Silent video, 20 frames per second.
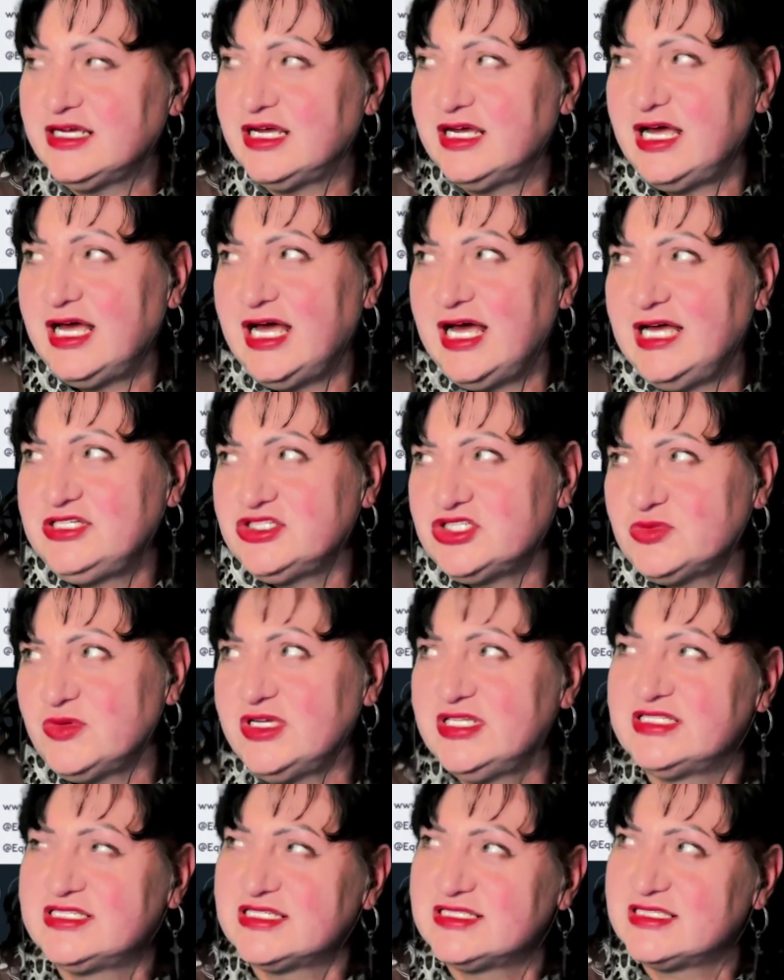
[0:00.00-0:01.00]
I just
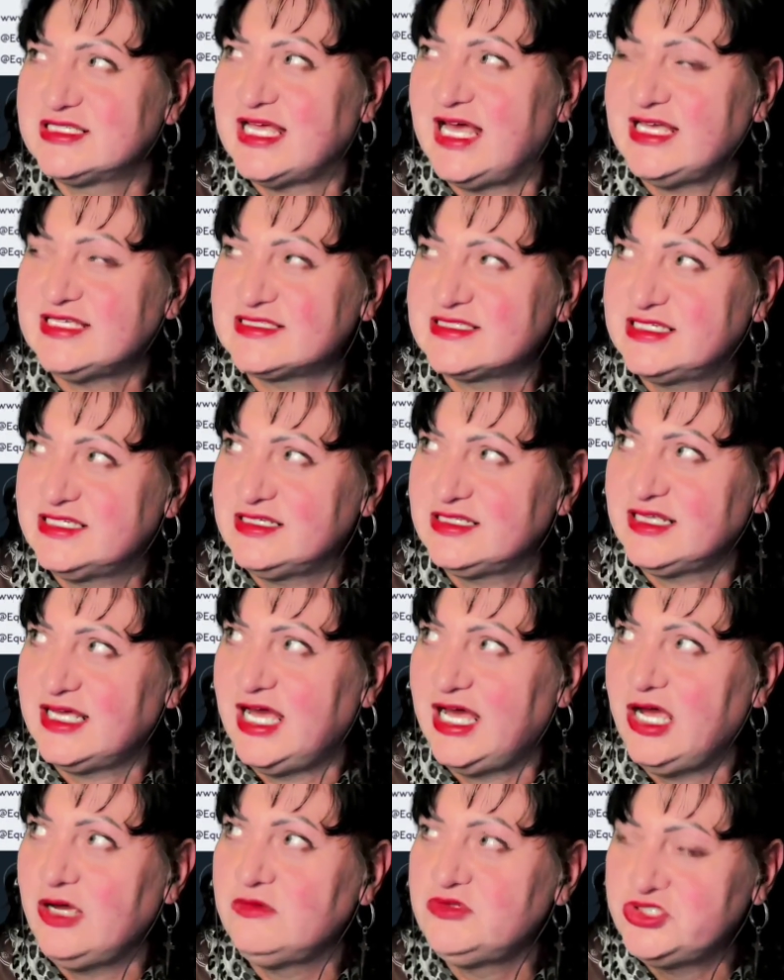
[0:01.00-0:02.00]
wanted to ask you,
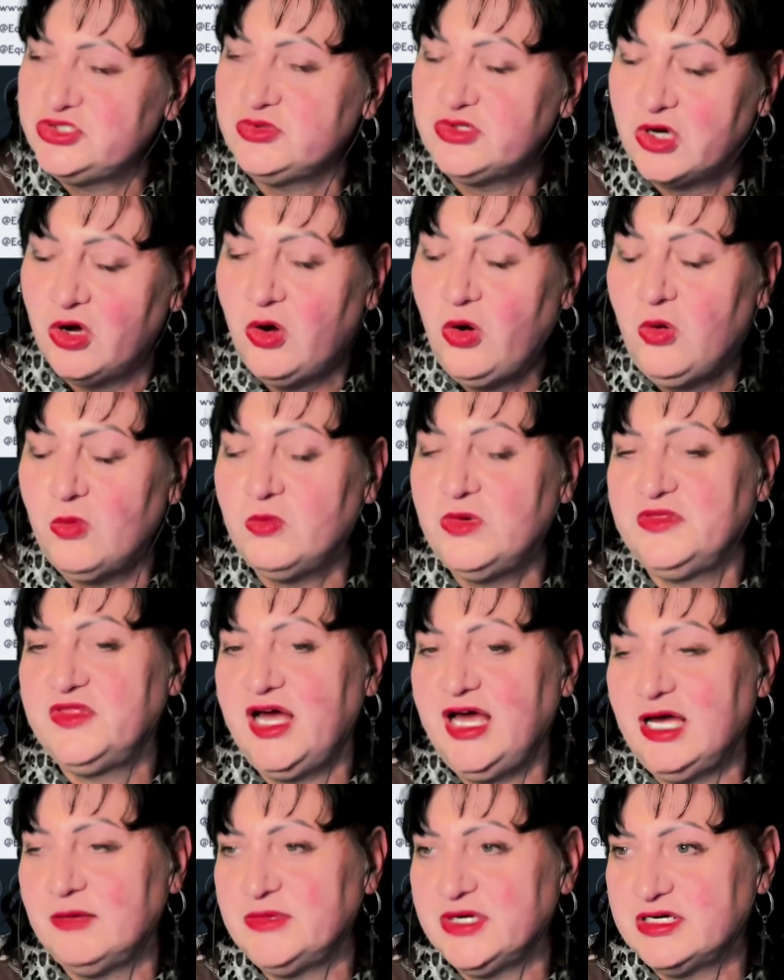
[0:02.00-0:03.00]
how do you cope with
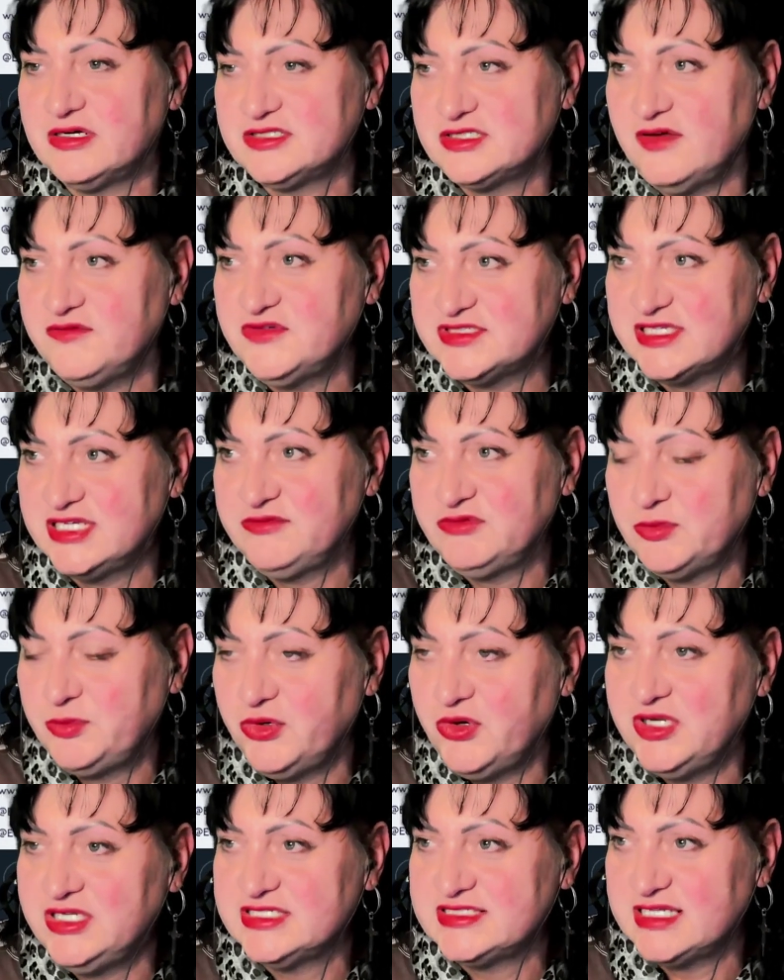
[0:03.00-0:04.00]
that? Because obviously, if you're
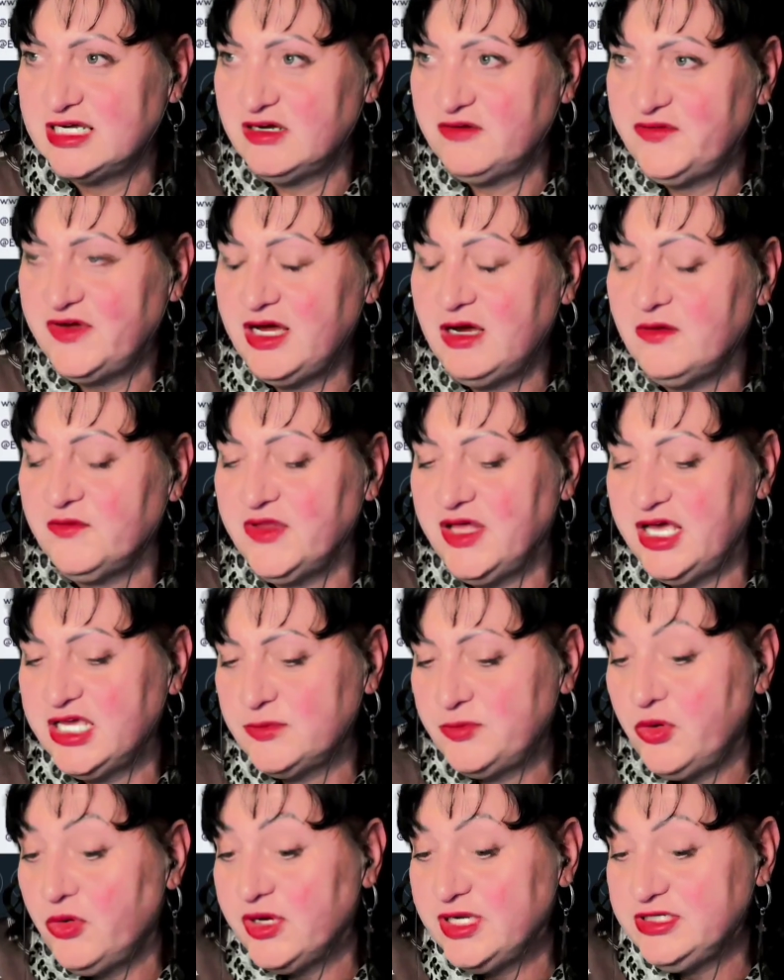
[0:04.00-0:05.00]
putting yourself out there, you're
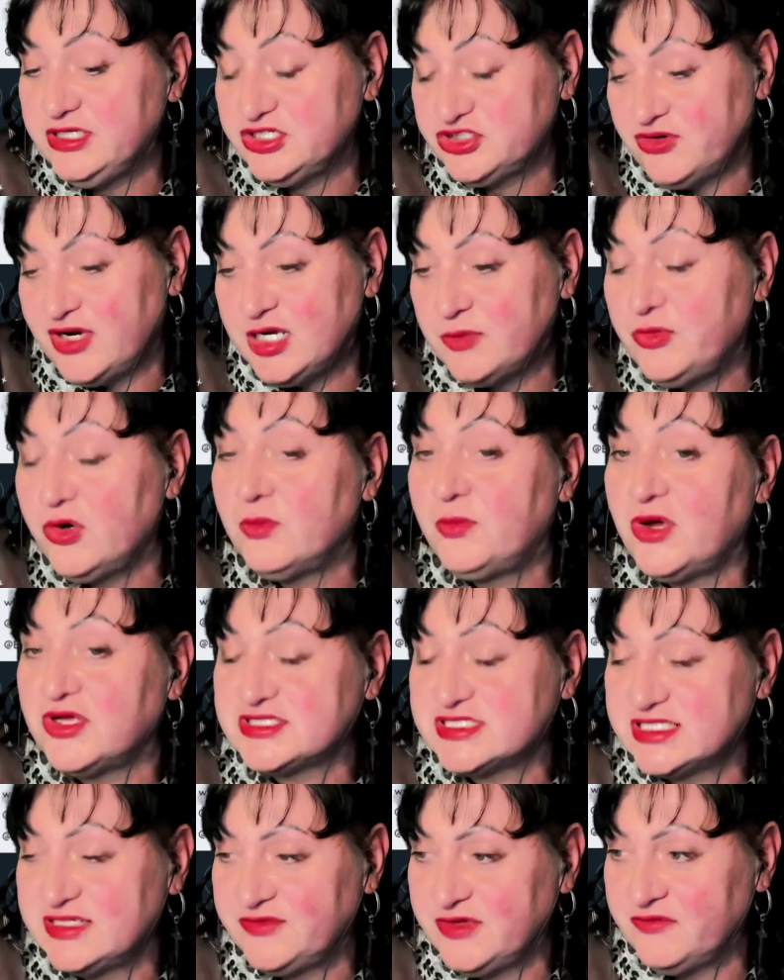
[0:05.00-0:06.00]
trying to put
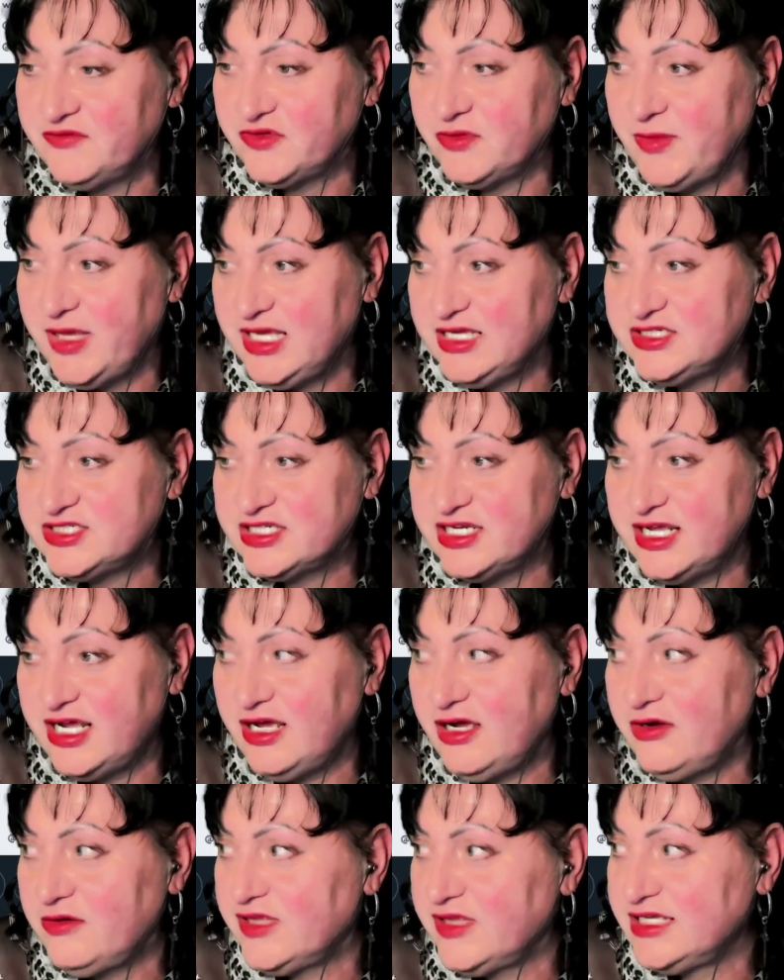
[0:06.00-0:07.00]
positive information
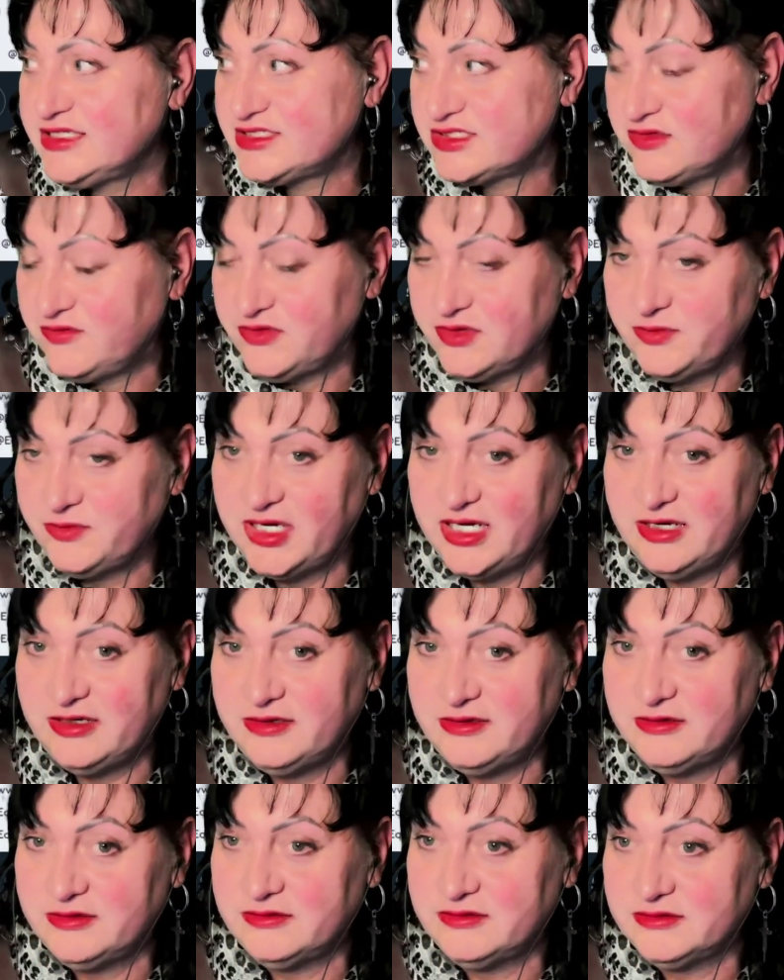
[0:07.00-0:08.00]
out, like stuff
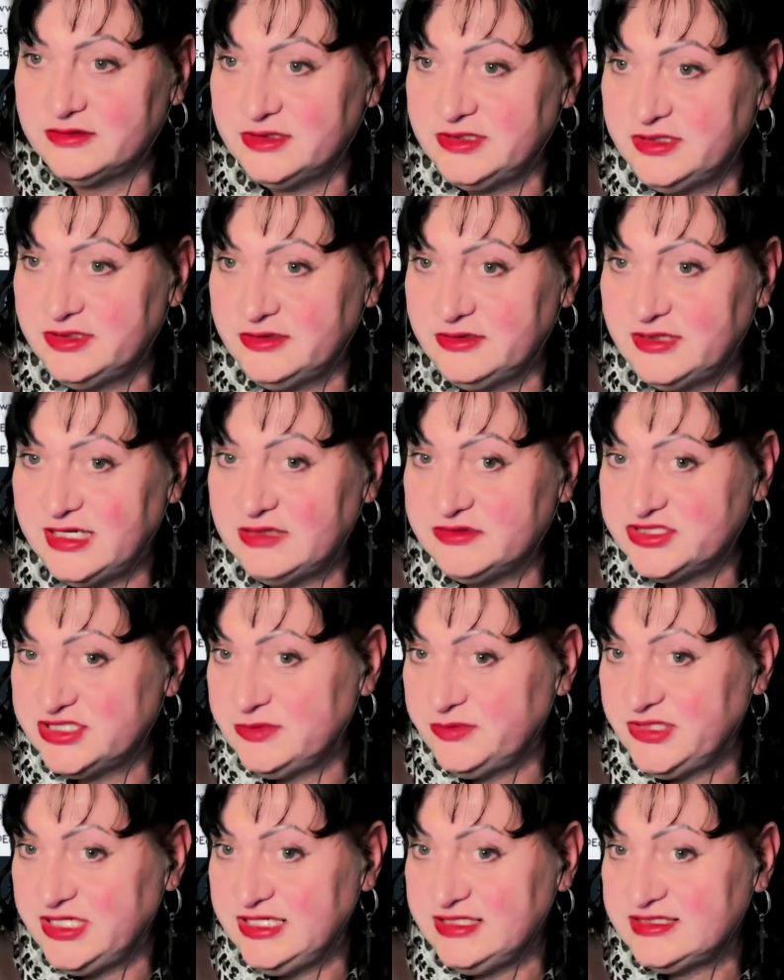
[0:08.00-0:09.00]
about,
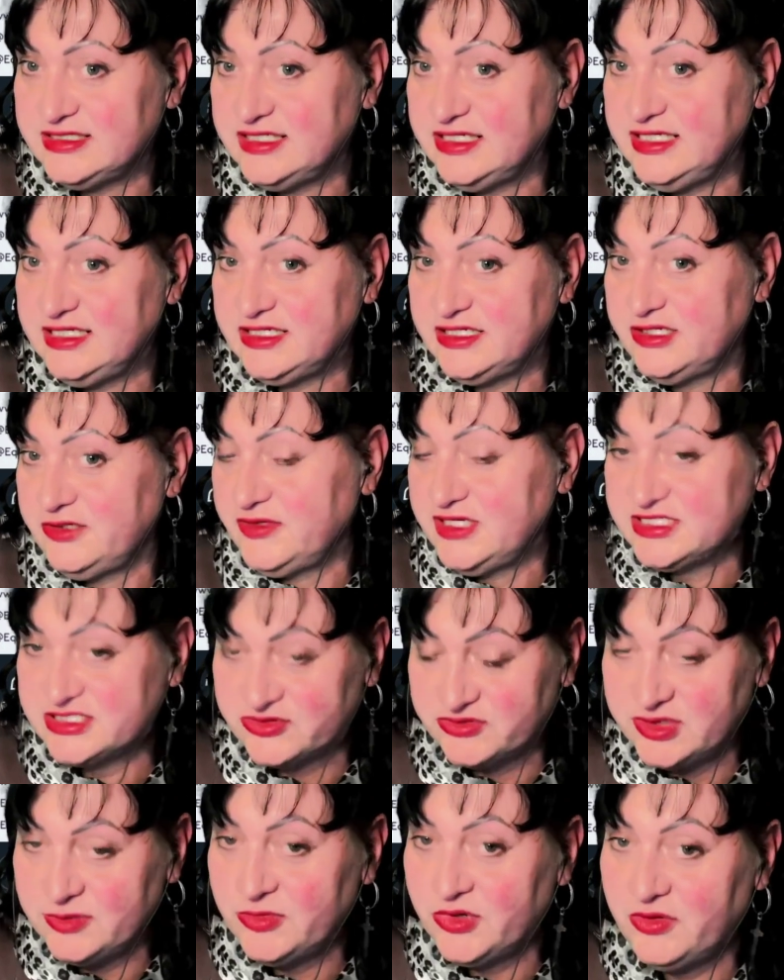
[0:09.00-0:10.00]
LGBTQ
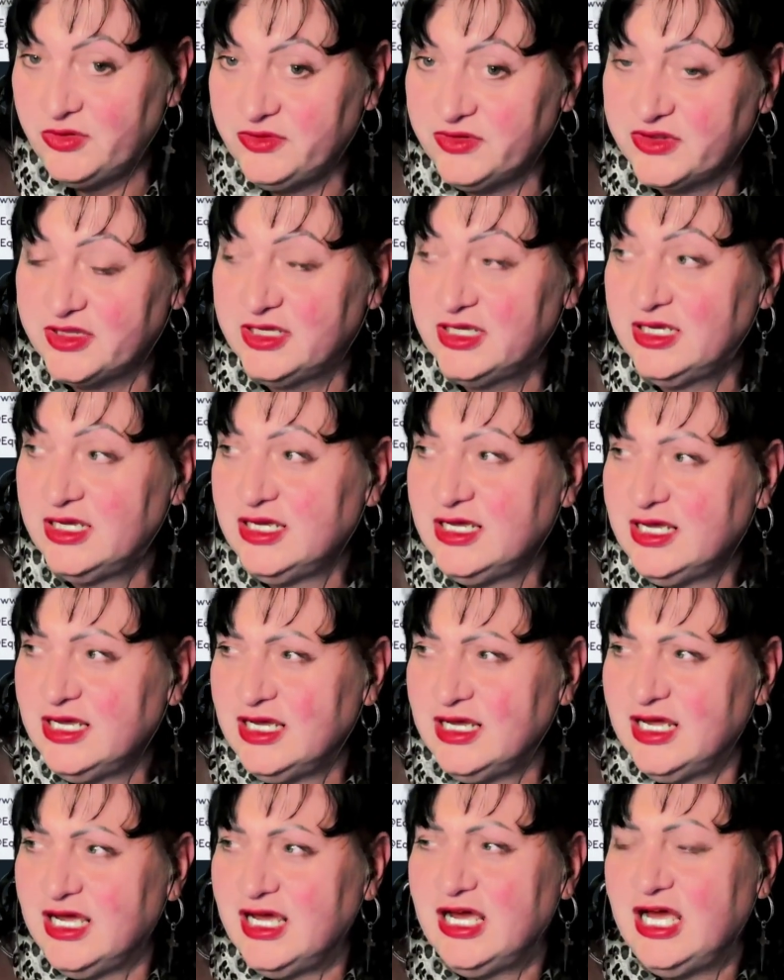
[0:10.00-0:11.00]
History Month.
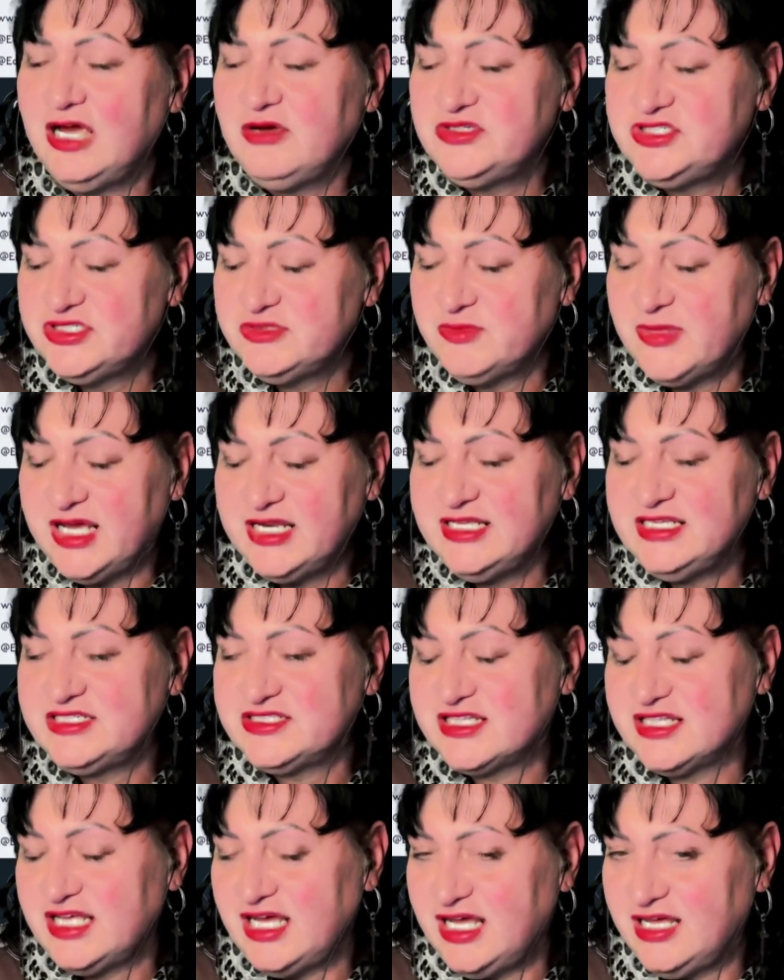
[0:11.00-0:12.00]
How do you manage
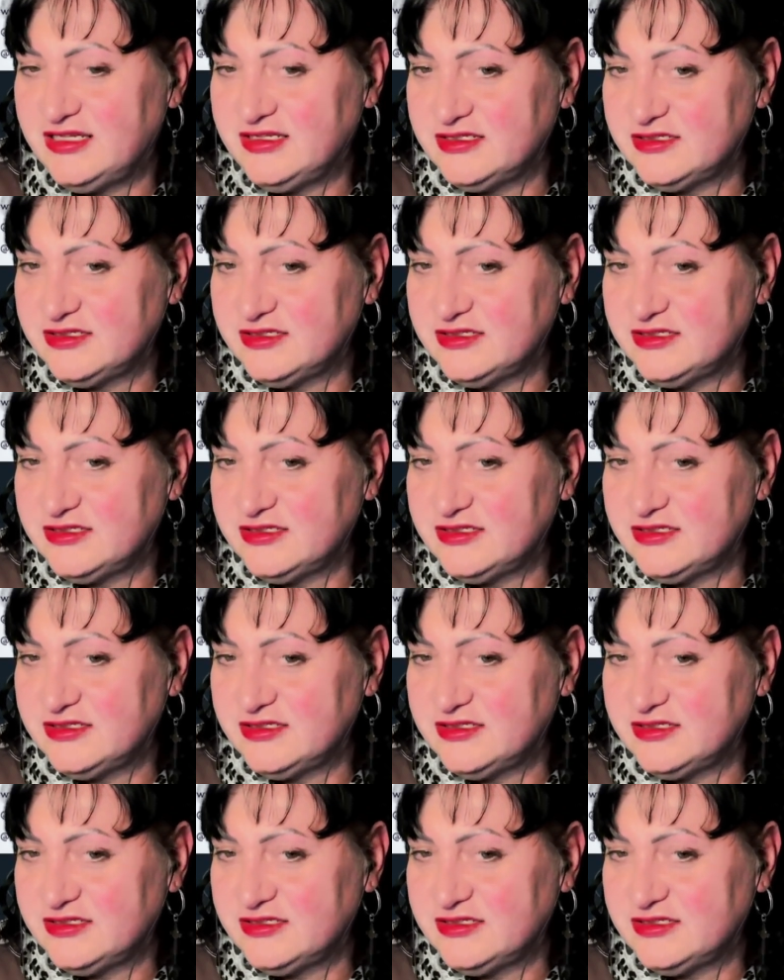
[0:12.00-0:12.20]
that?